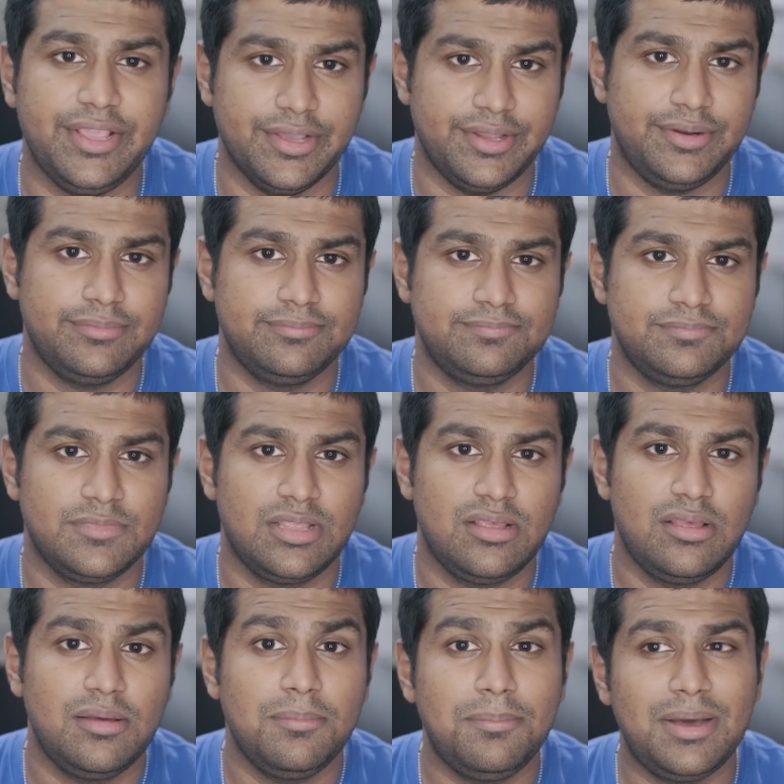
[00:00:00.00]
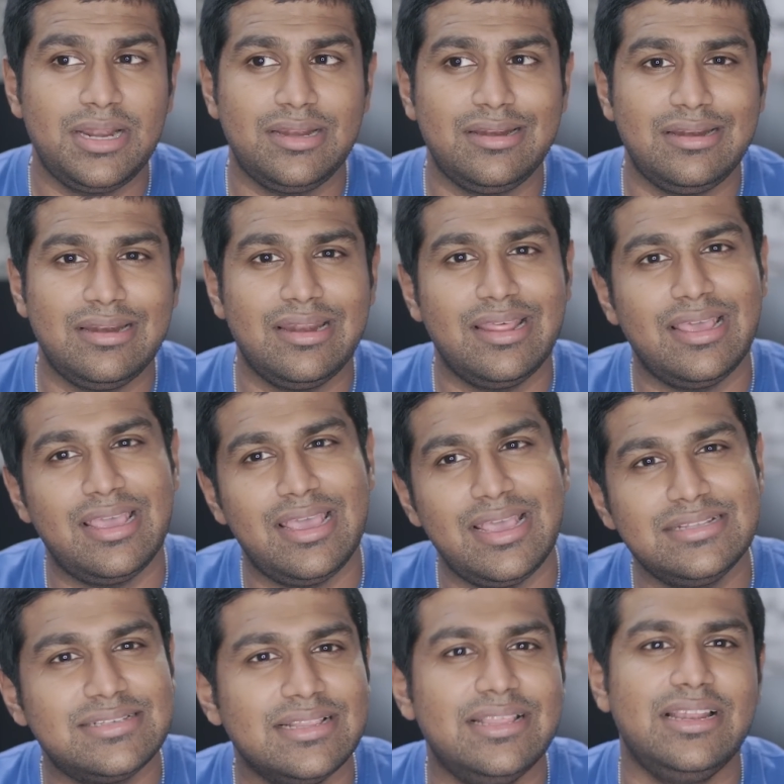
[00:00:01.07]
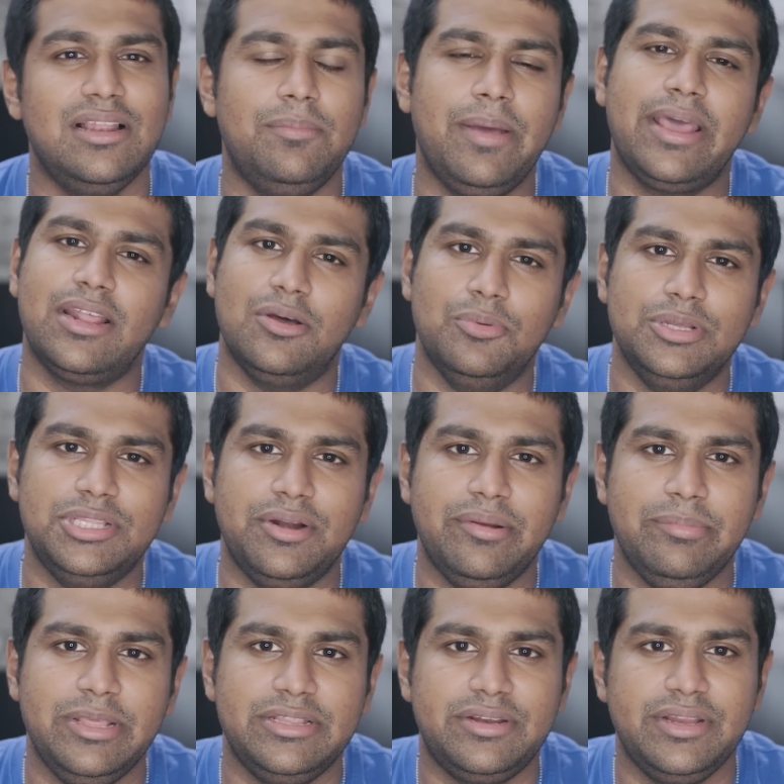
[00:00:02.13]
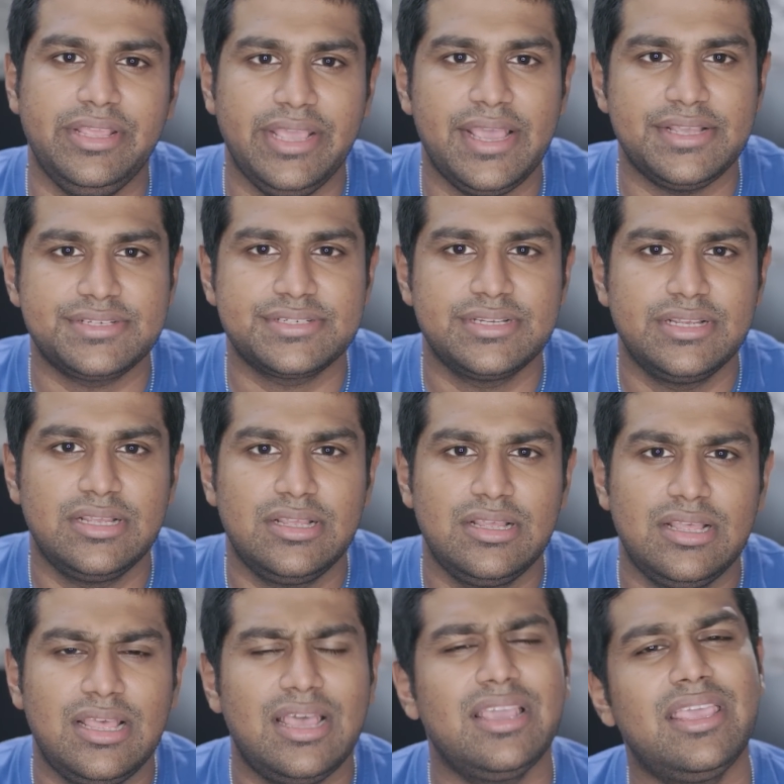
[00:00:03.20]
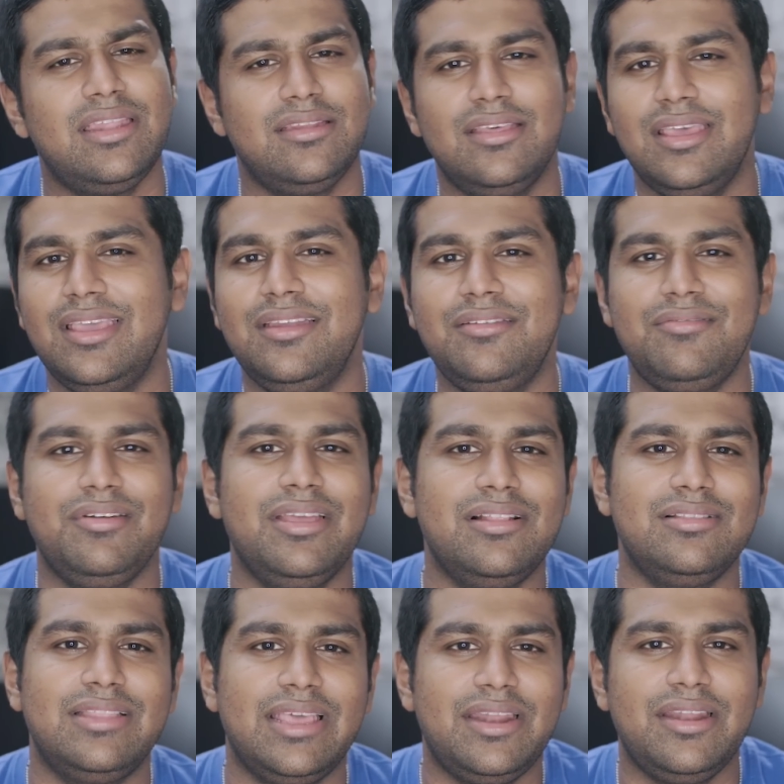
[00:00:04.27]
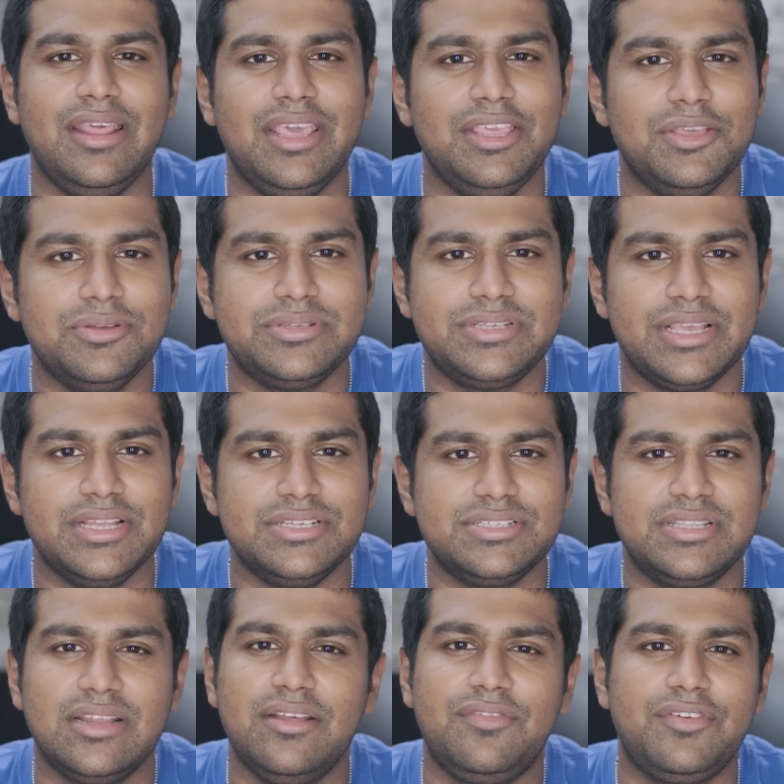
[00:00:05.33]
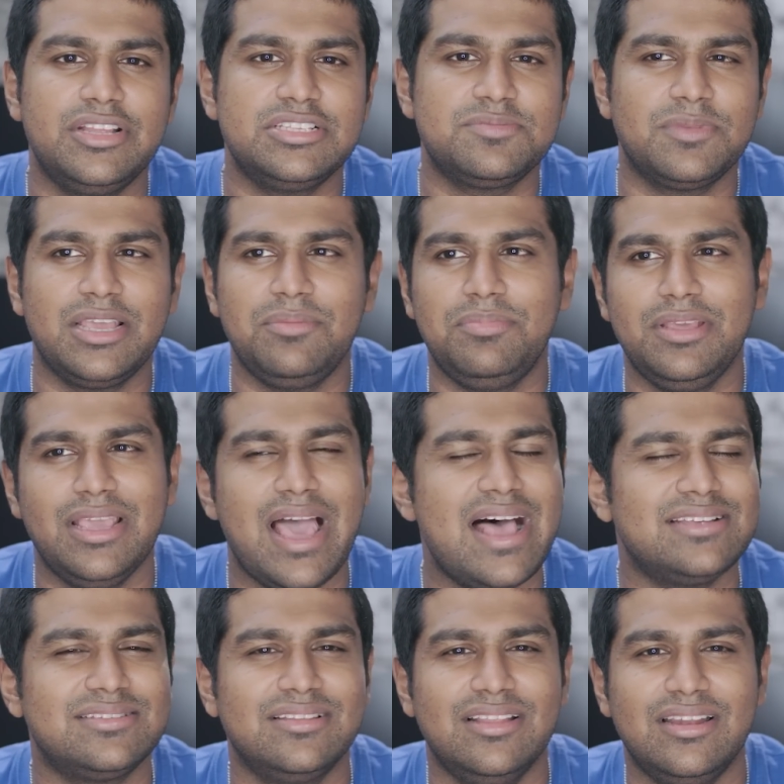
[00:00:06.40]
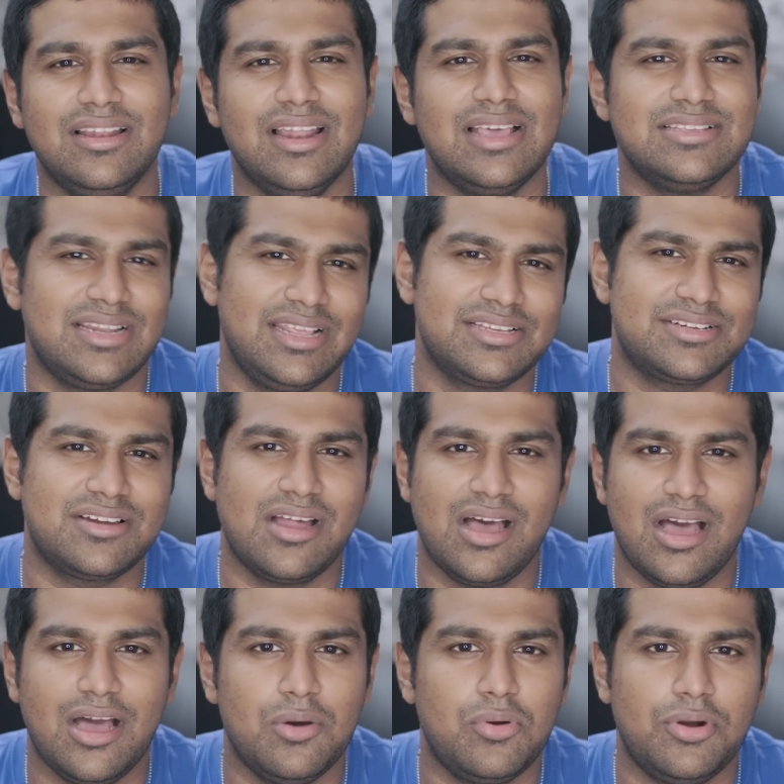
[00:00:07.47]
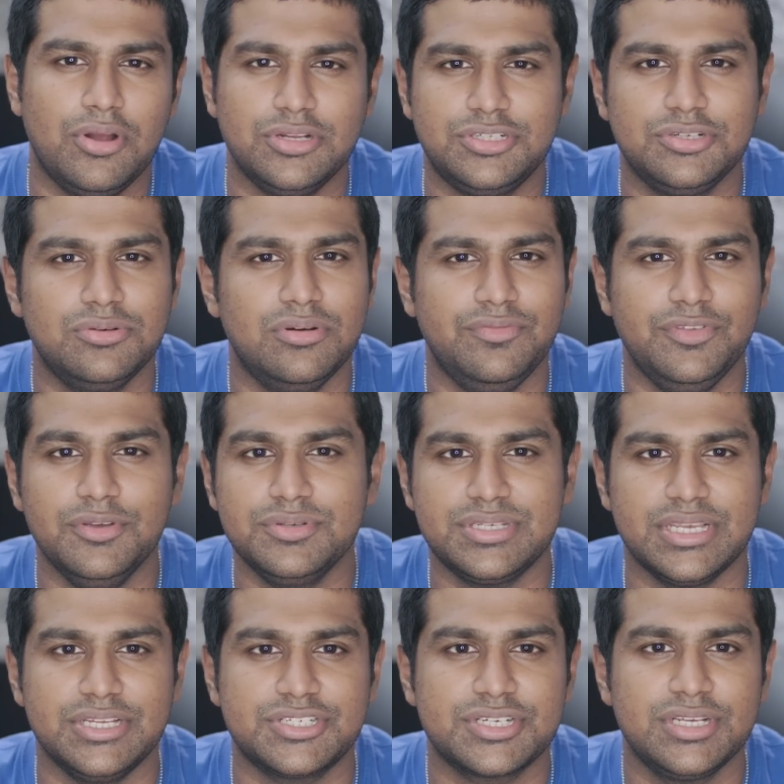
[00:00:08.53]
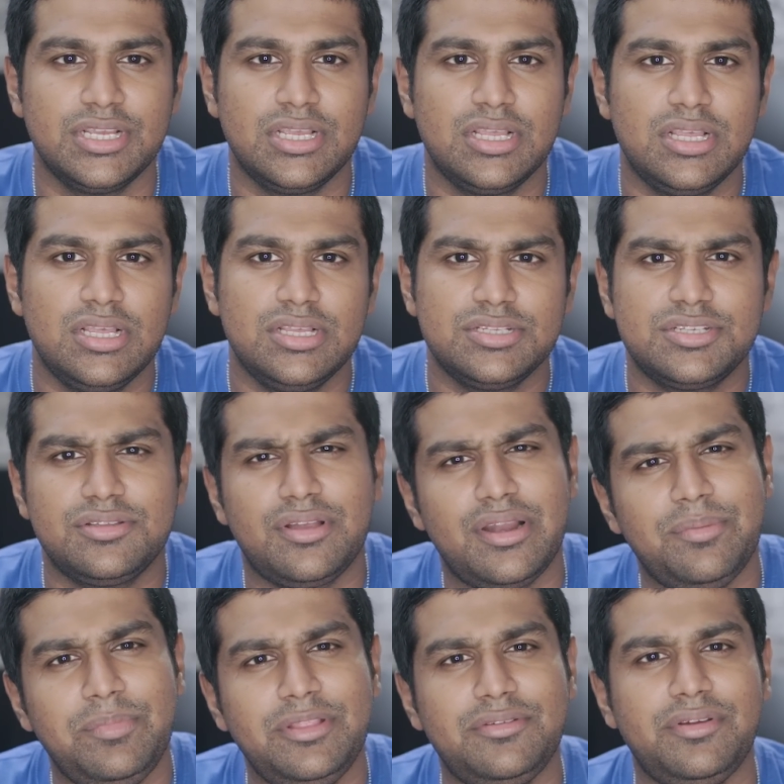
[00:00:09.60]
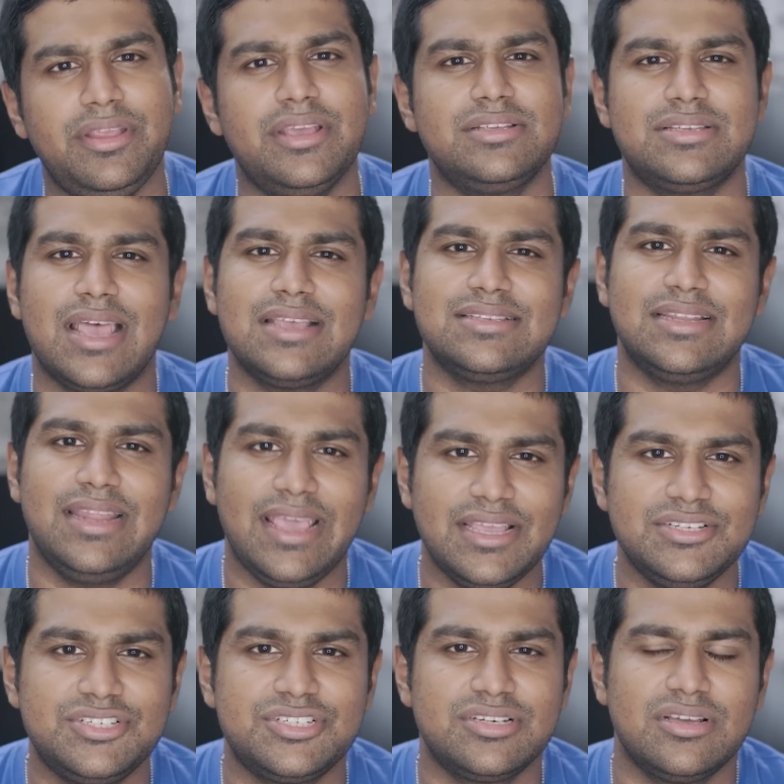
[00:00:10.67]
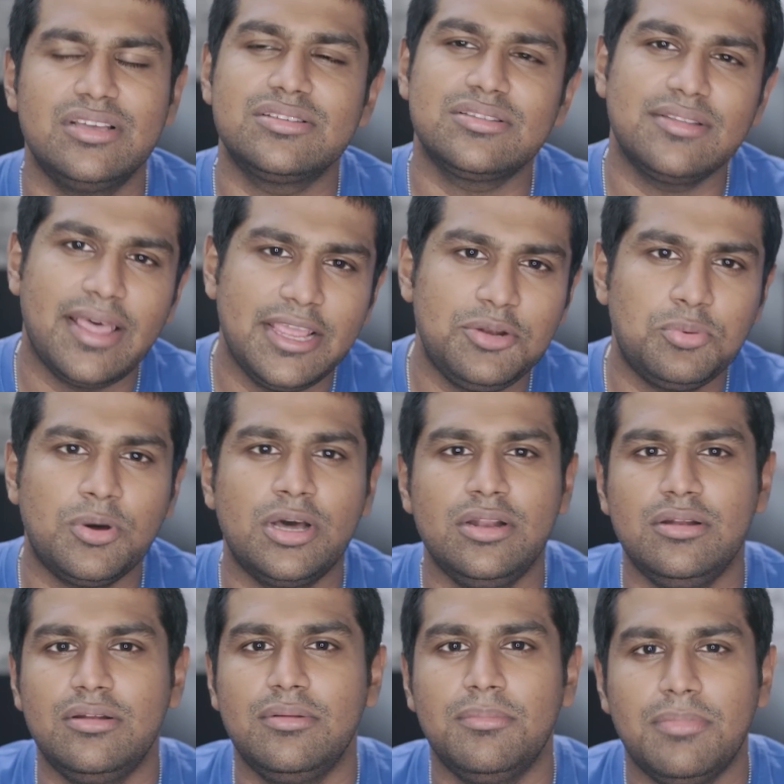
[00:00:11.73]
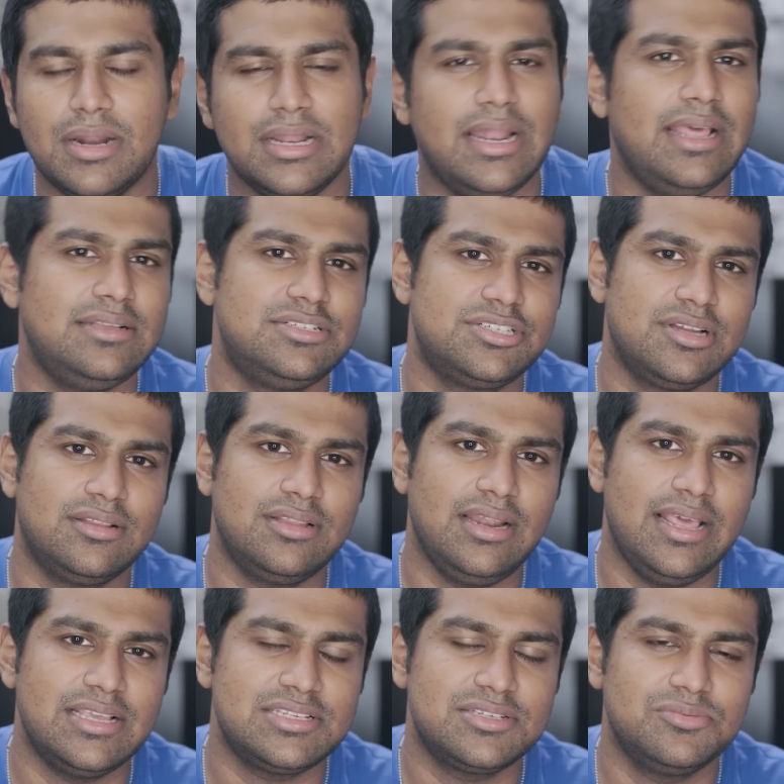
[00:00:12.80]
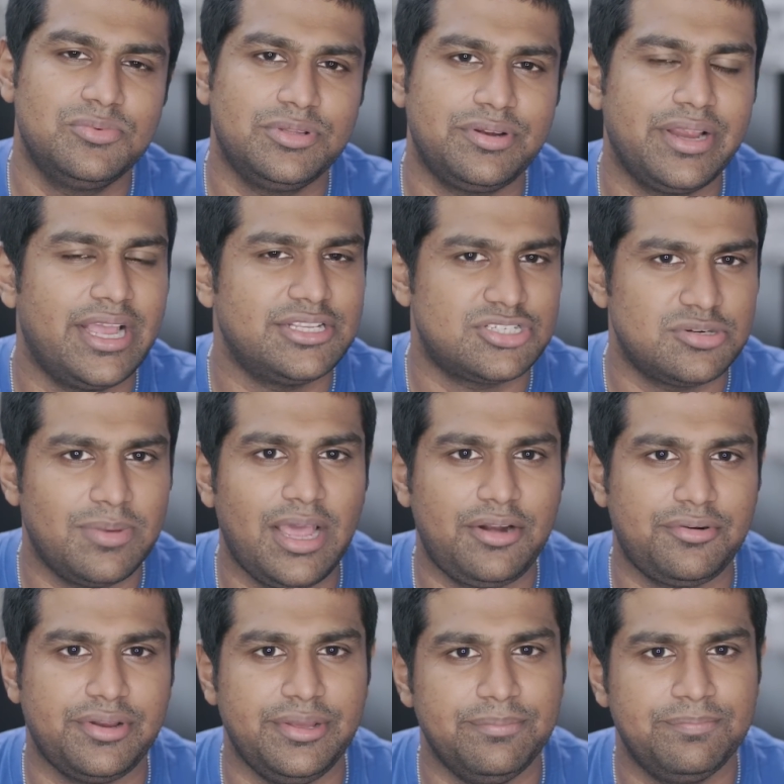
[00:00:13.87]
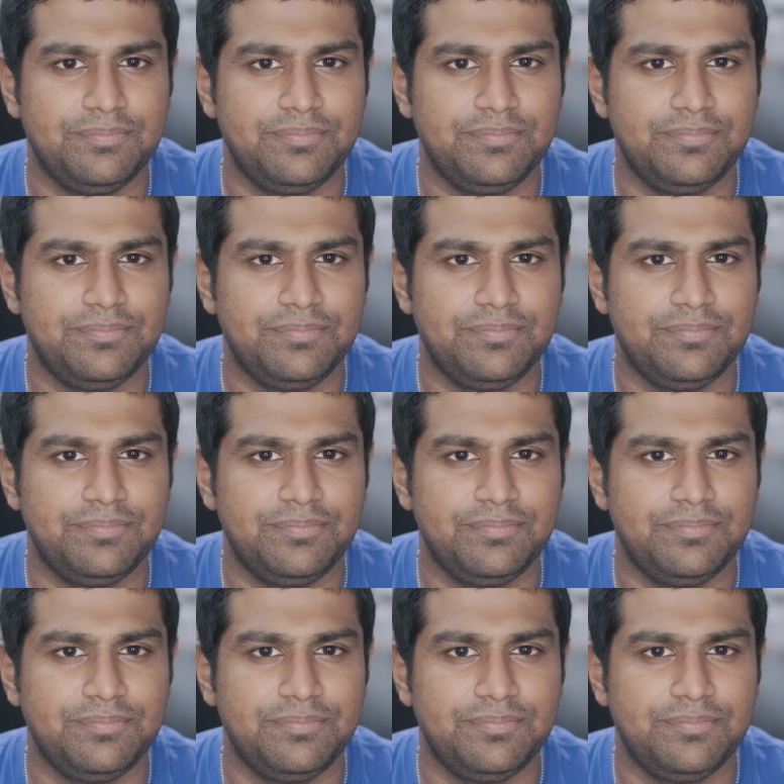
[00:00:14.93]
good, but it's a little better with the Redmi 3S. Again, in real day-to-day -day usage, the difference might be as little as an extra hour or two of usage. So the Redmi 3S has an edge, a slight one, but an edge nonetheless with regards to battery.